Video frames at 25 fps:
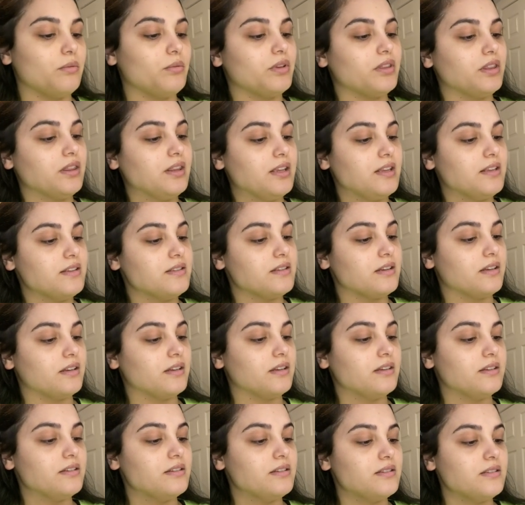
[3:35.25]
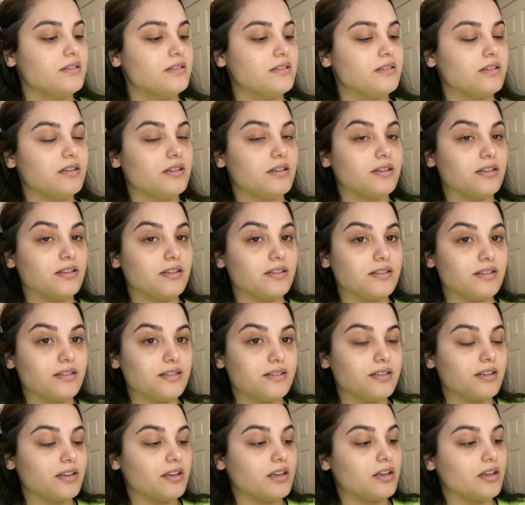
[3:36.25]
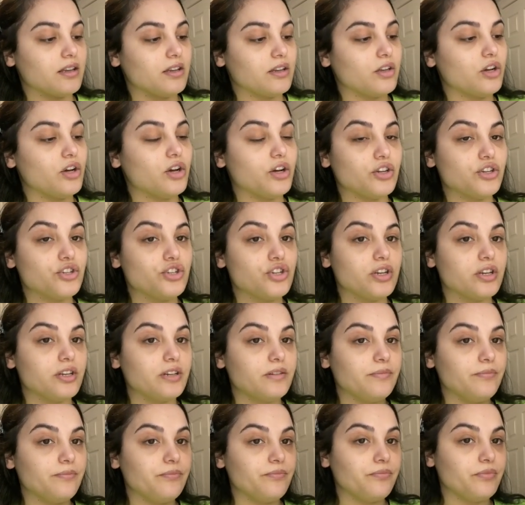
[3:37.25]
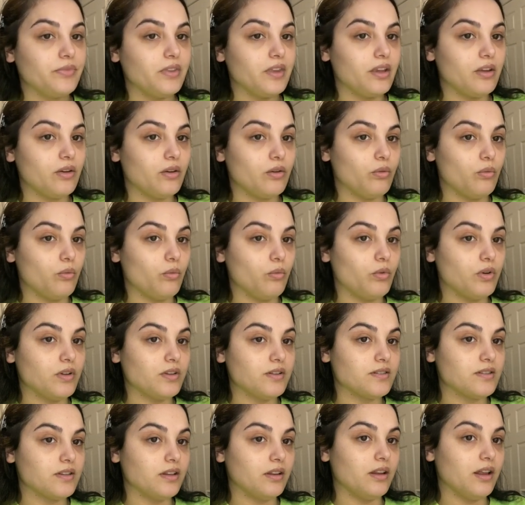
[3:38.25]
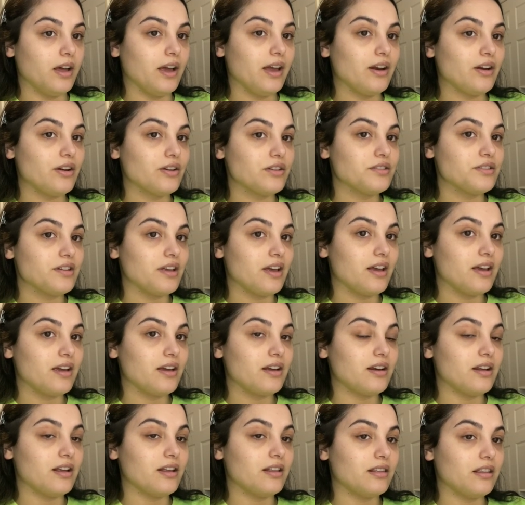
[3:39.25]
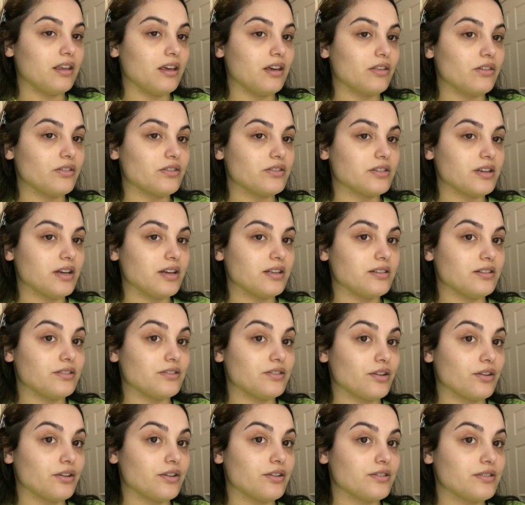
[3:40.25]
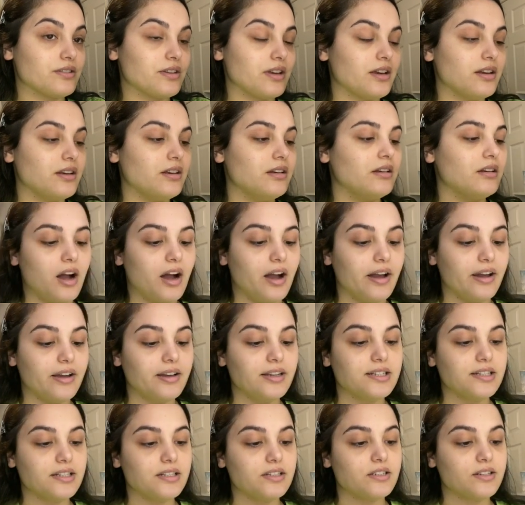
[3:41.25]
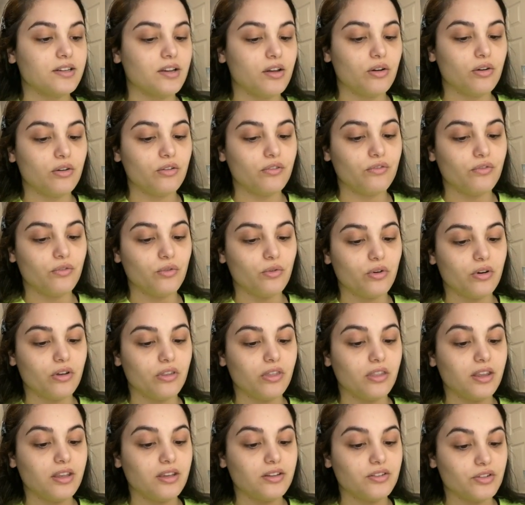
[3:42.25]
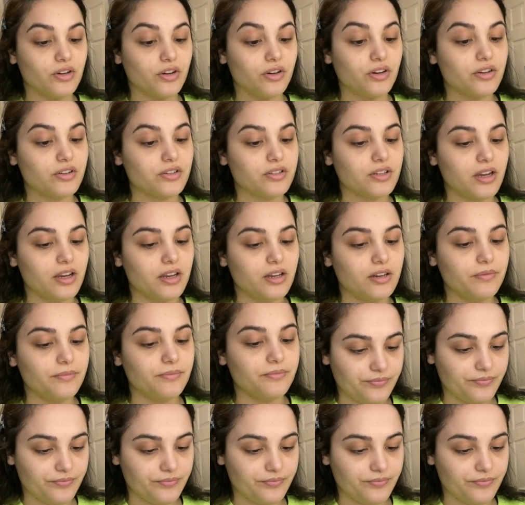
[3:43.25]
what this is it's like a cushion. One's a lighter side and the other side the darker side. I tend to go for the darker side.